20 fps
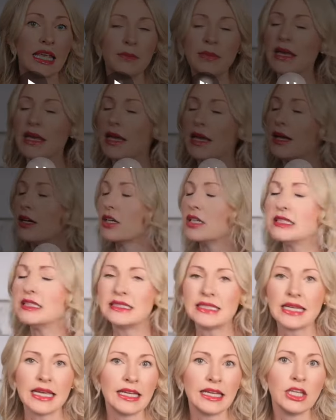be a
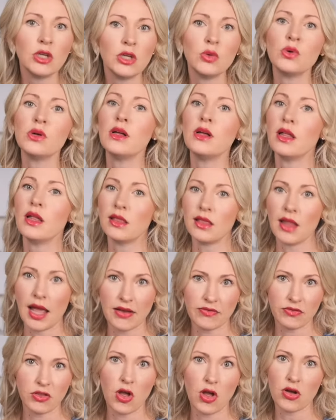continual
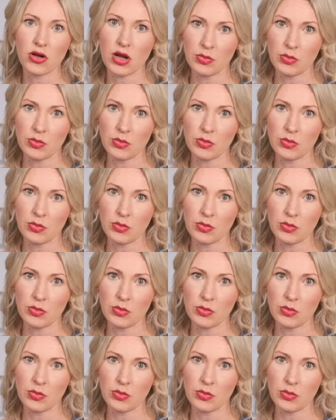lifelong